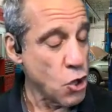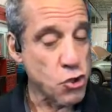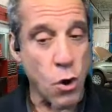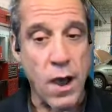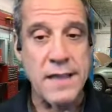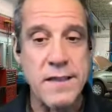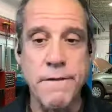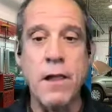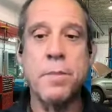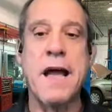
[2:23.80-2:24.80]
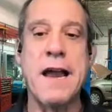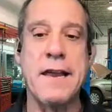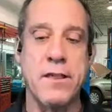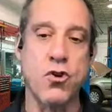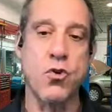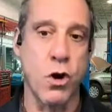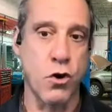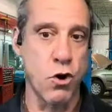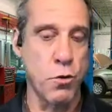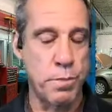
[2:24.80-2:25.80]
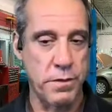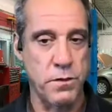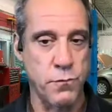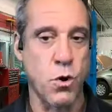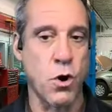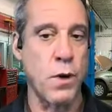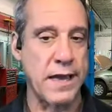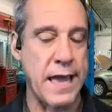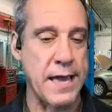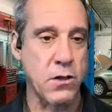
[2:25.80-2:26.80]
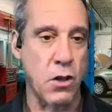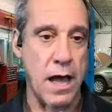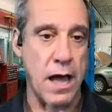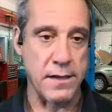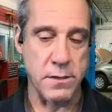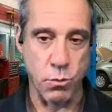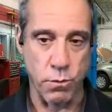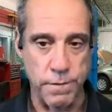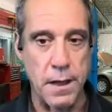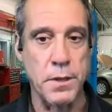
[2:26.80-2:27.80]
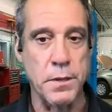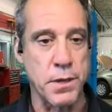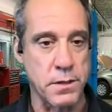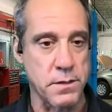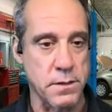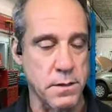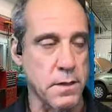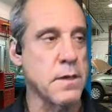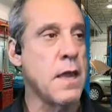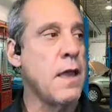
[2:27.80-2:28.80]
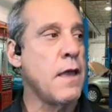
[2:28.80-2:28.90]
So I developed kind of this core group of these 401k clients that were family businesses.